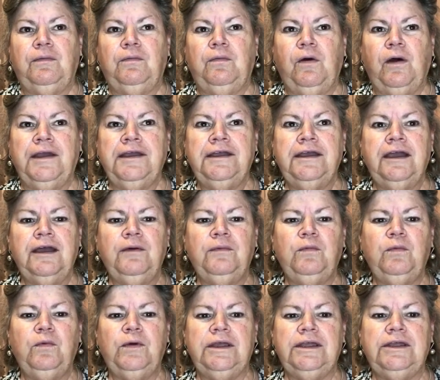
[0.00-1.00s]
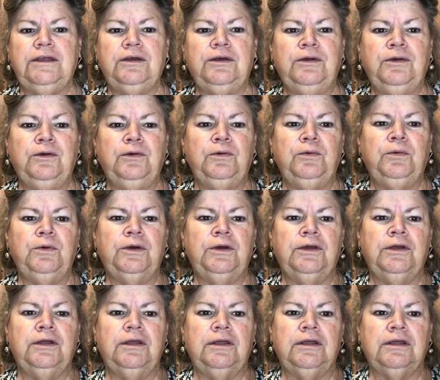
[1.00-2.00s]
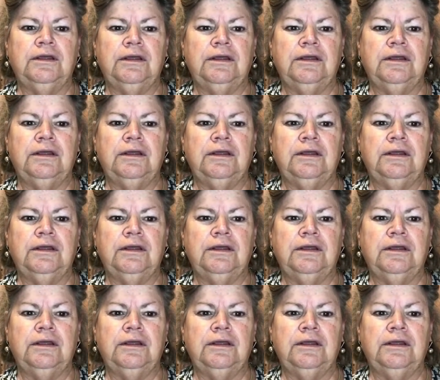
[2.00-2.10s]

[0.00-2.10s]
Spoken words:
Why can't we who were